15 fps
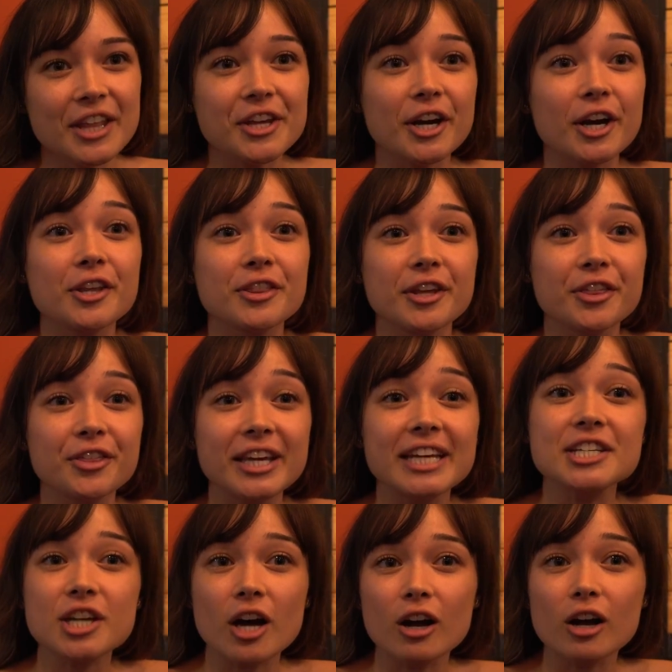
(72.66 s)
There are the
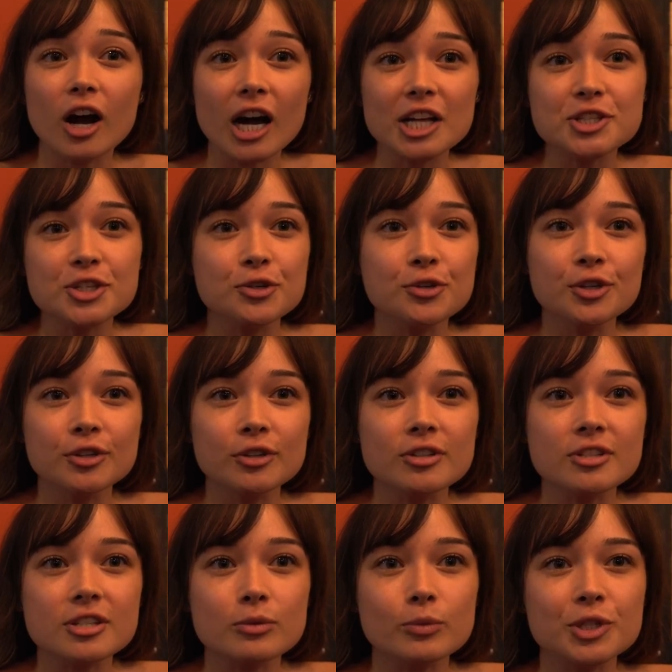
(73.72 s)
thin tonkatsu
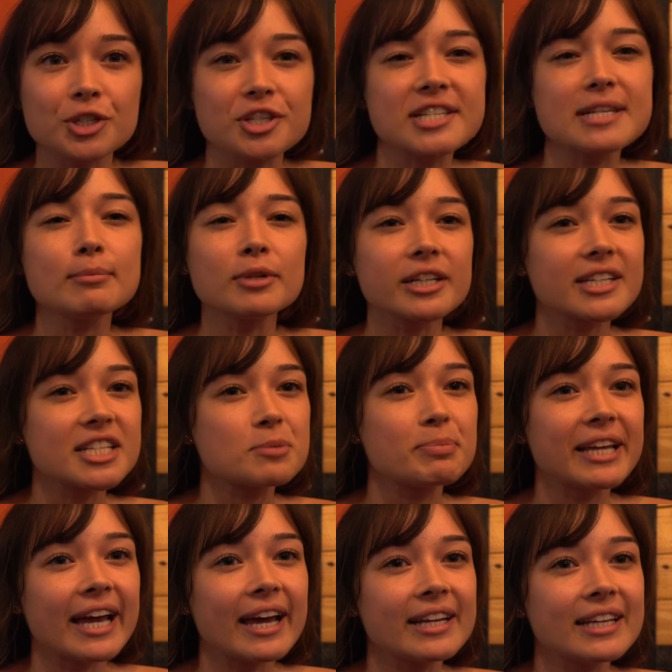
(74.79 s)
noodles, which are similar to
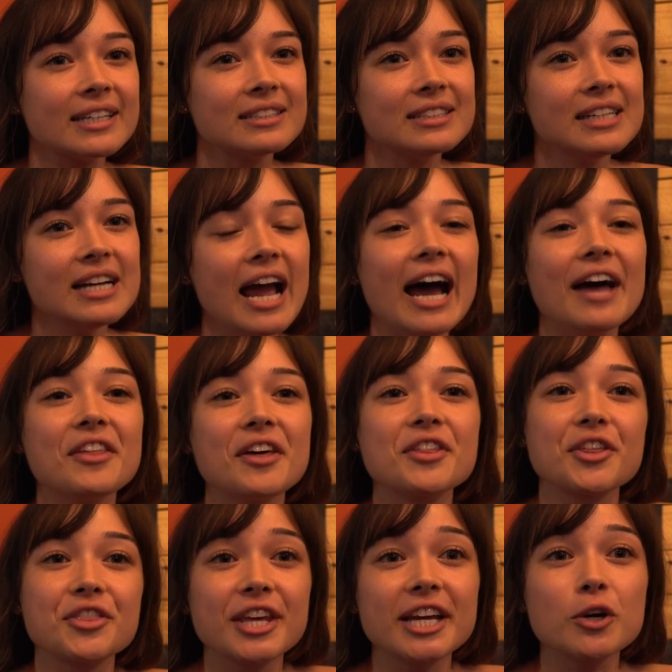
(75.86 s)
spaghetti, and then
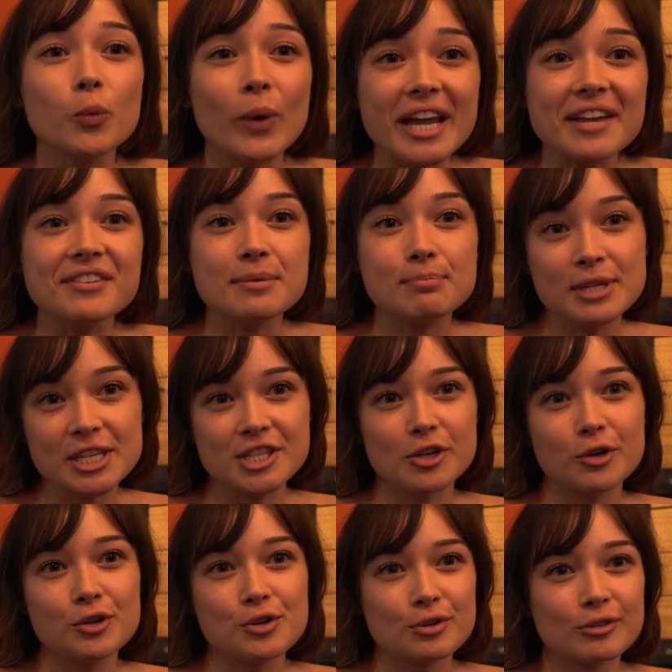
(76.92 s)
the thick wavy
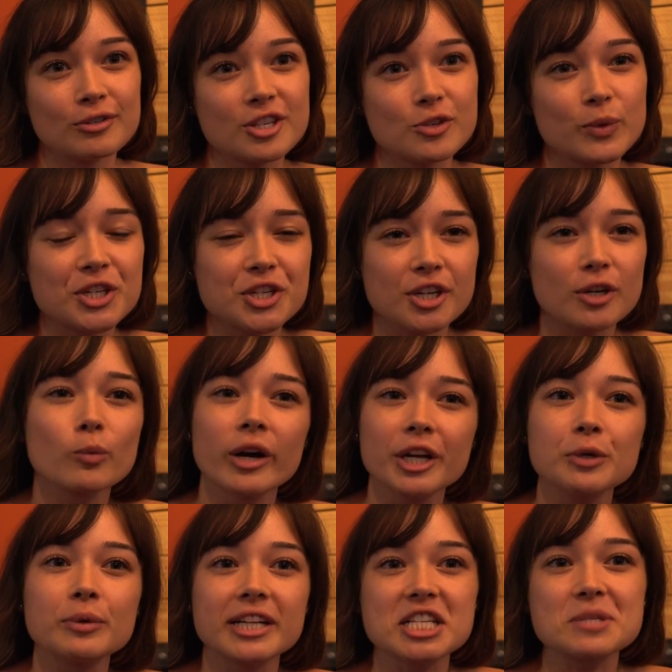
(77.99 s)
miso noodles, which are what
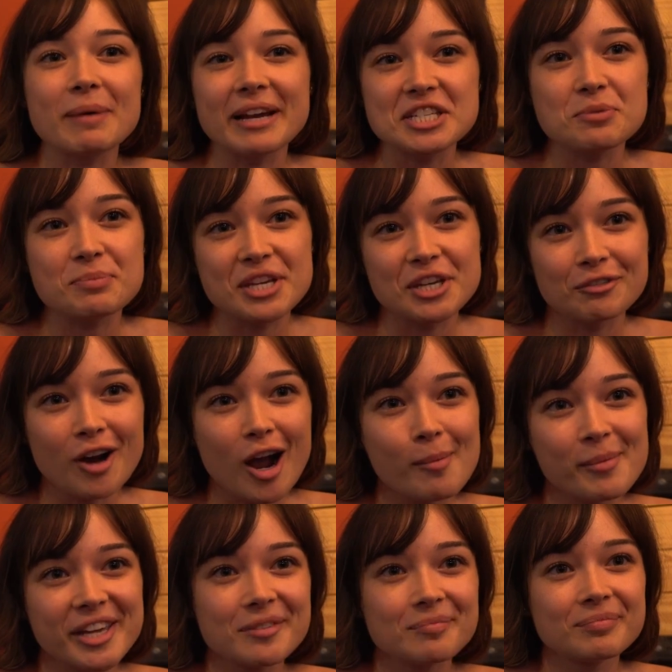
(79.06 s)
you would expect to be in
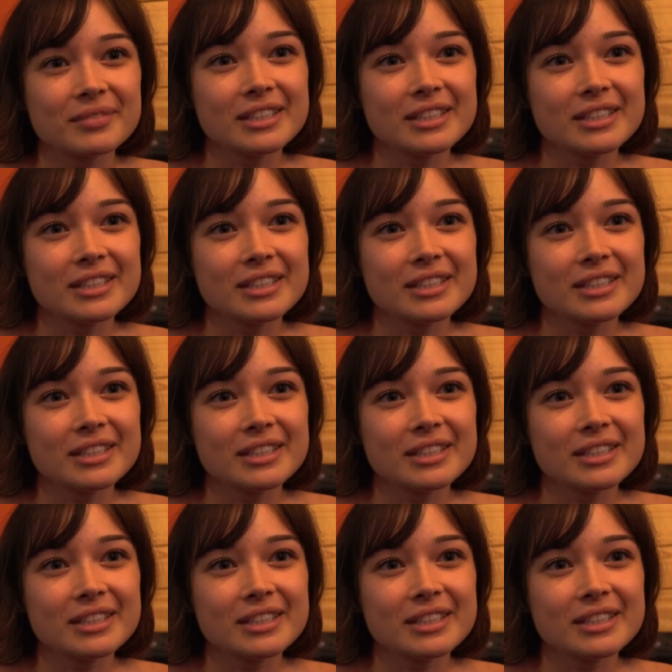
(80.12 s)
ramen.